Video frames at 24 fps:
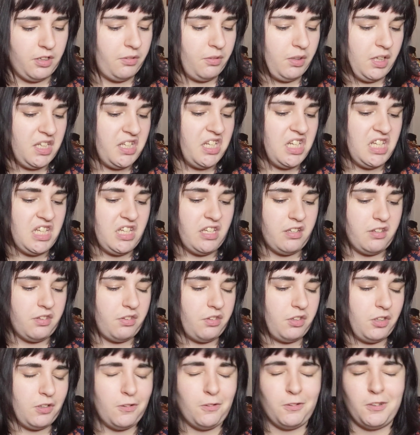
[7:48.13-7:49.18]

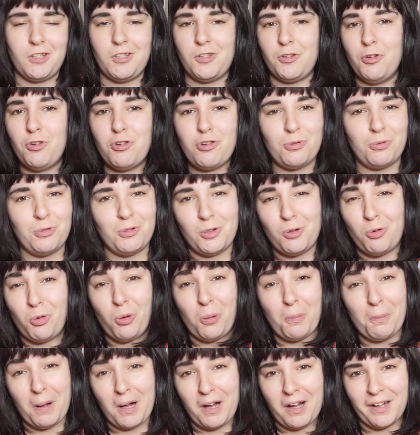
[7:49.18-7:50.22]
anise, the usual
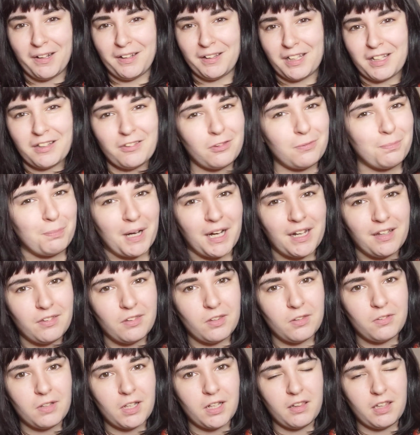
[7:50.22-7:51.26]
gourmand like
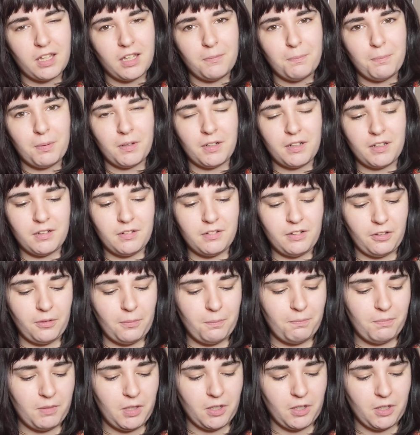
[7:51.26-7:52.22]
spices that they put in their,